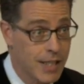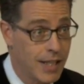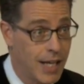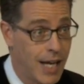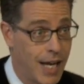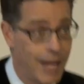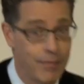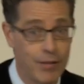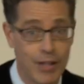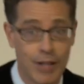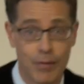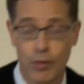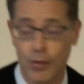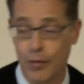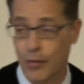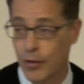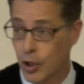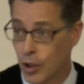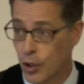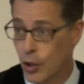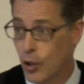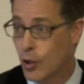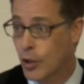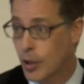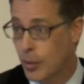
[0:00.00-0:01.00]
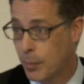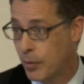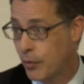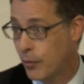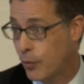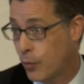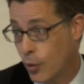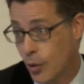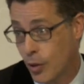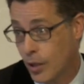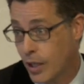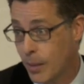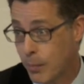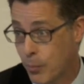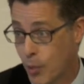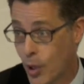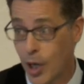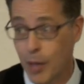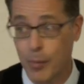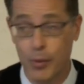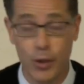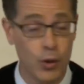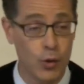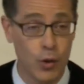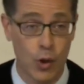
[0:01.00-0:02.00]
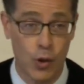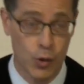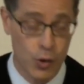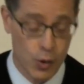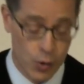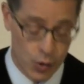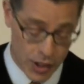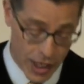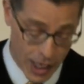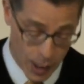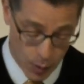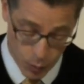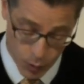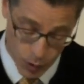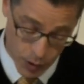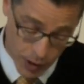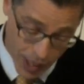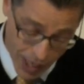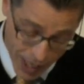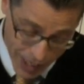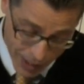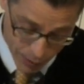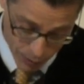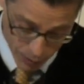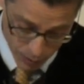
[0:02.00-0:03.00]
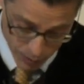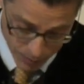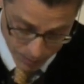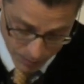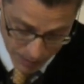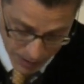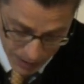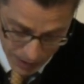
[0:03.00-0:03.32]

and I've never even heard it before, and probably you don't use that word either.